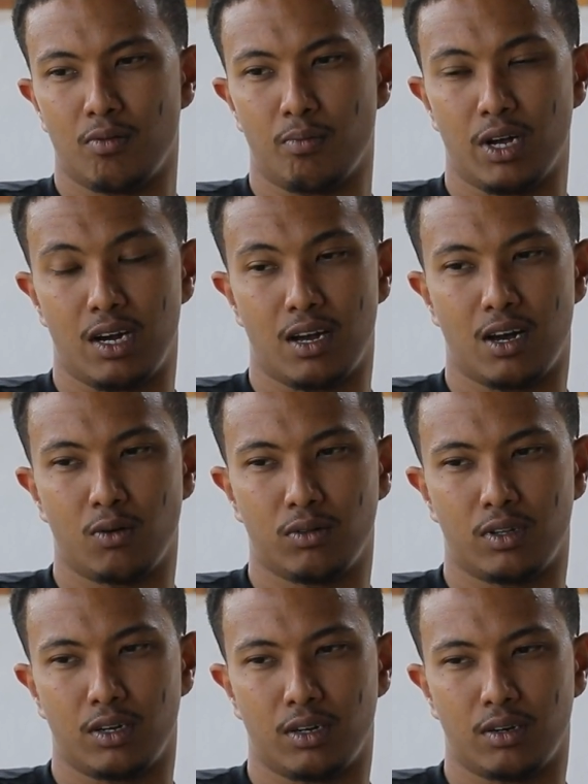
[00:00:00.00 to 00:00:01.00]
But now
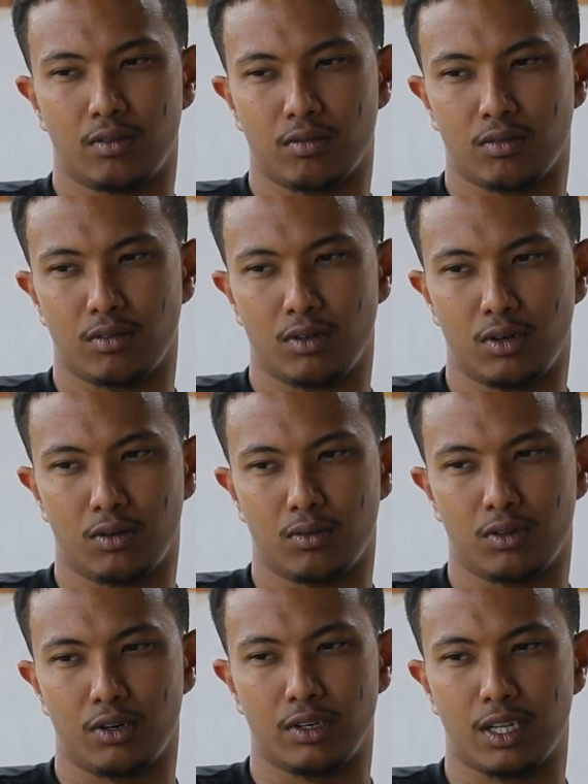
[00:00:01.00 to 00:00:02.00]
they're, you know,
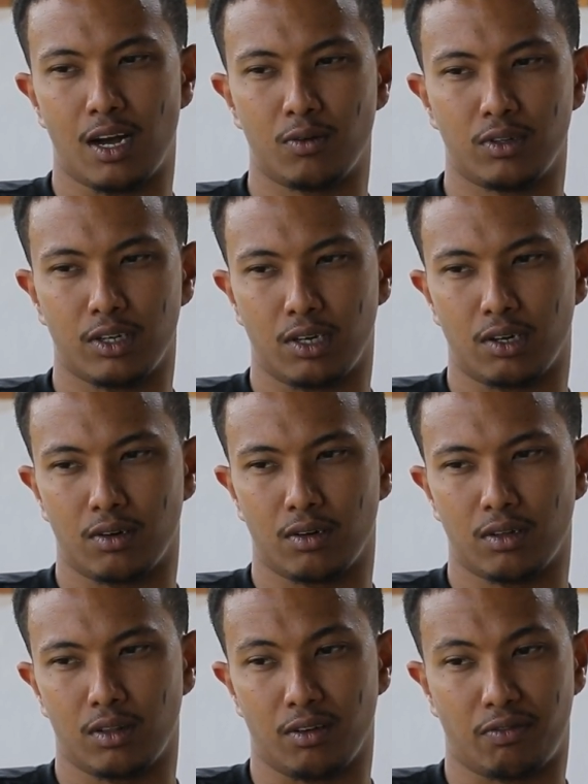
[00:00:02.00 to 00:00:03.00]
they're down there.
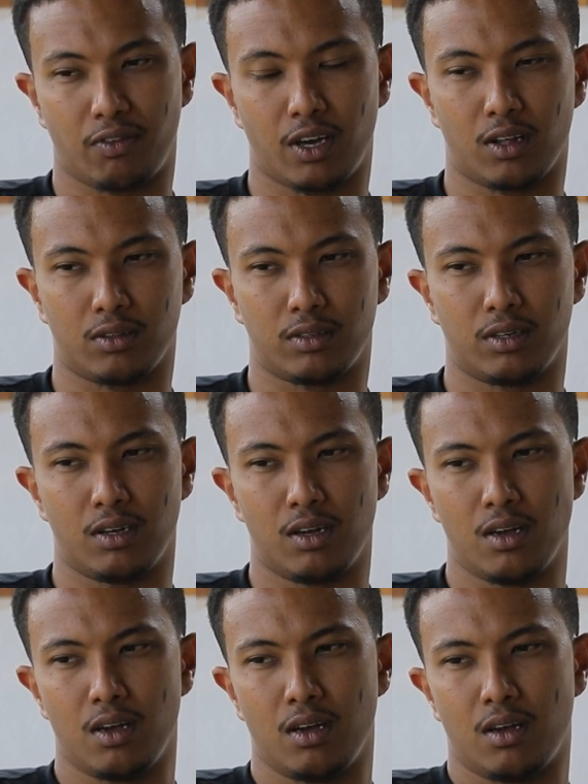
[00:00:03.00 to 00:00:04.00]
They failed.
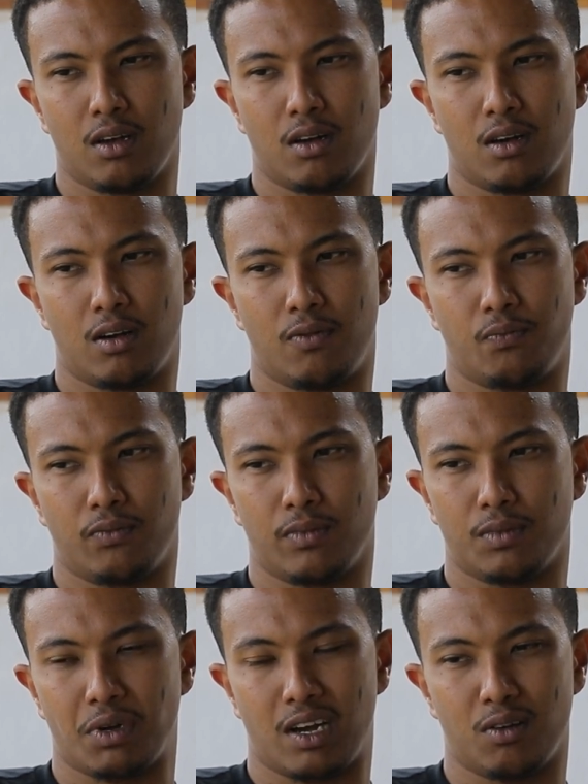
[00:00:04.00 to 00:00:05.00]

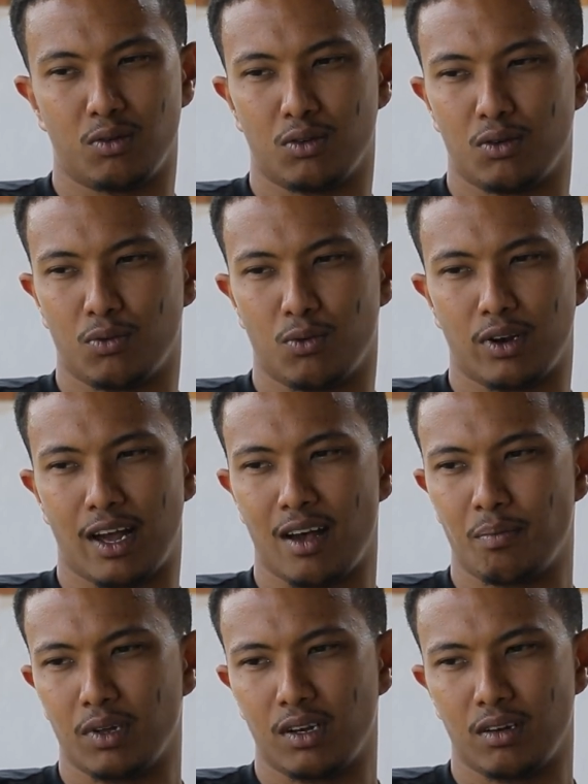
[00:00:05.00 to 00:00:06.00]
I don't know what
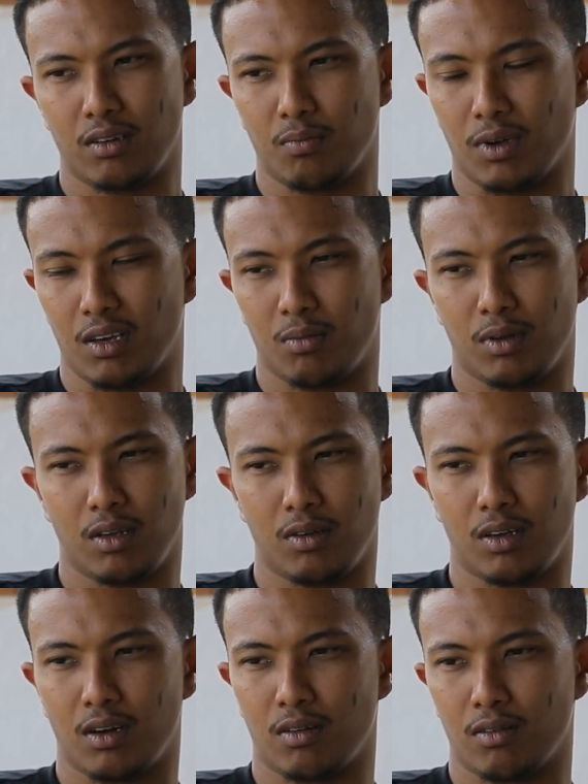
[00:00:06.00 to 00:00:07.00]
happened.
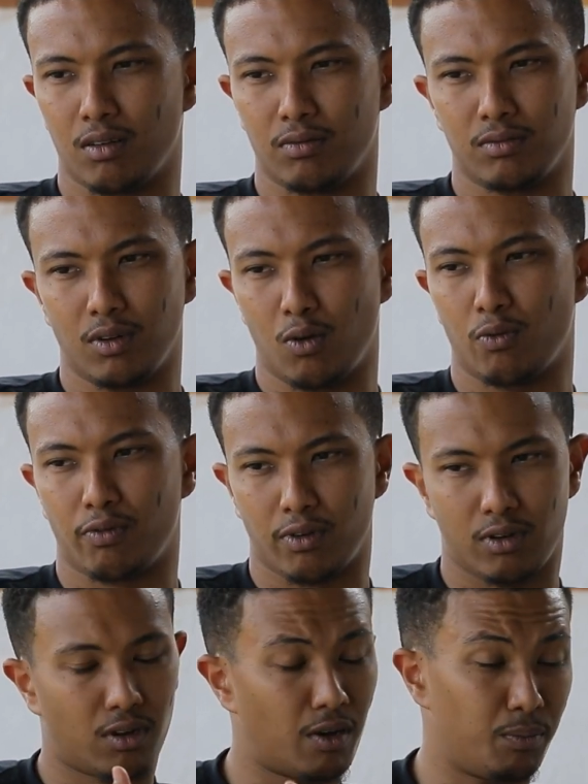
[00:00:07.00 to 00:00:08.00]
Maybe
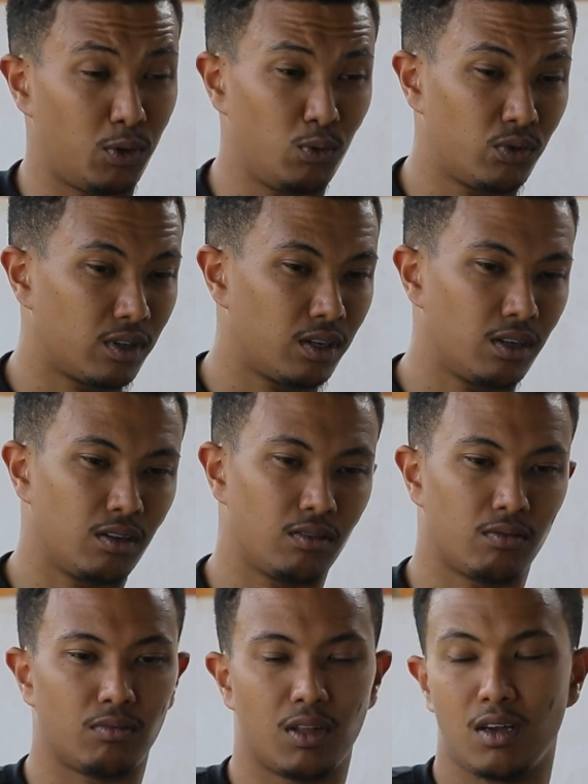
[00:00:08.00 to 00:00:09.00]
over abusing
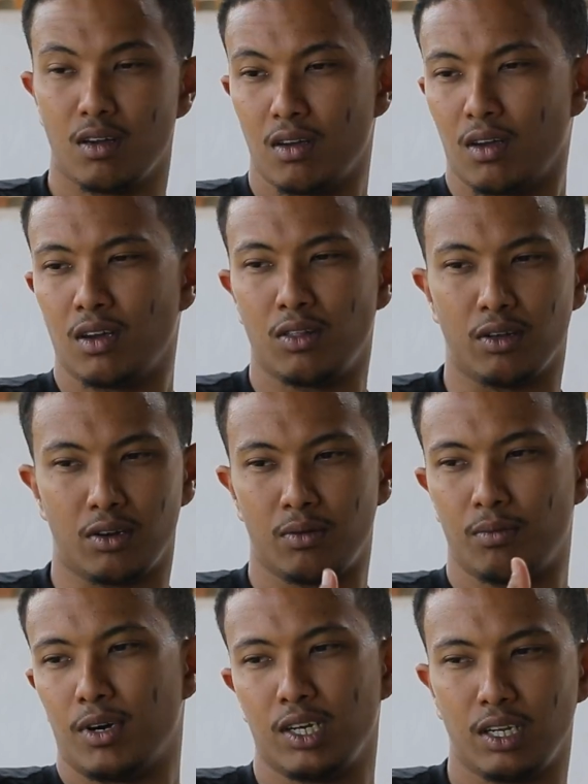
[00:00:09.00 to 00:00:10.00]
their
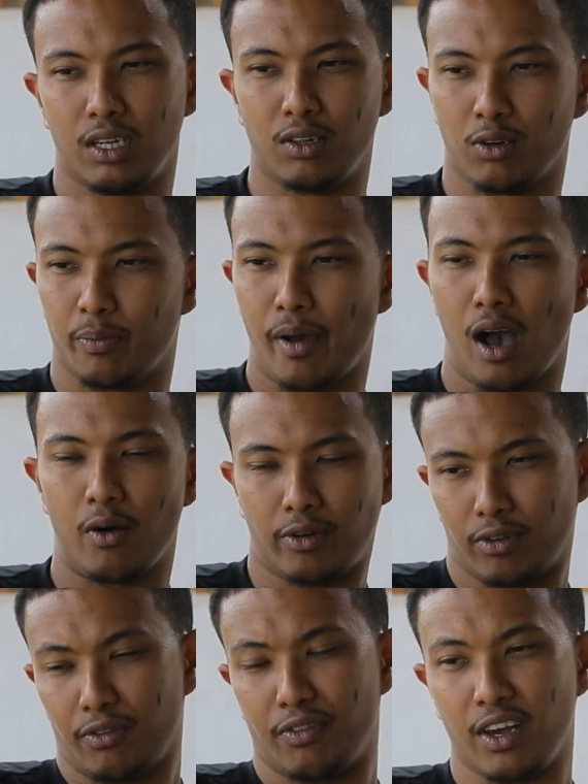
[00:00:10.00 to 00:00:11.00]
money, their power,
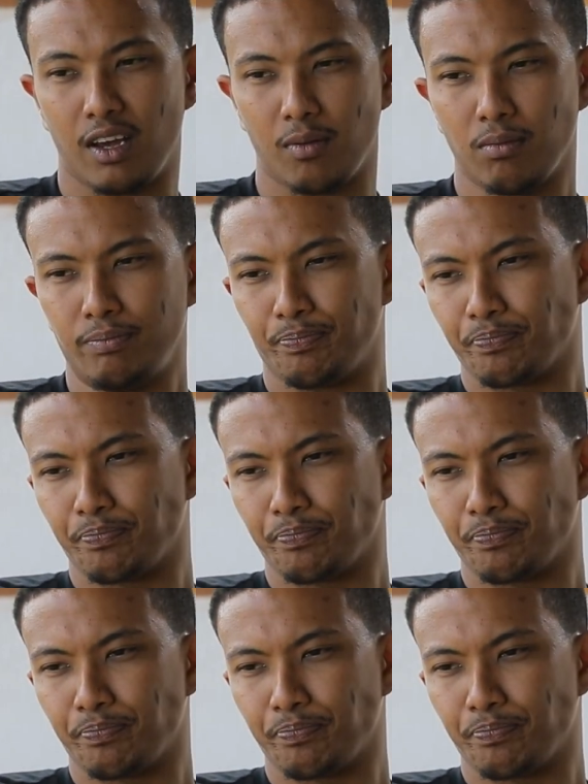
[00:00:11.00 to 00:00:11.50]
their fame,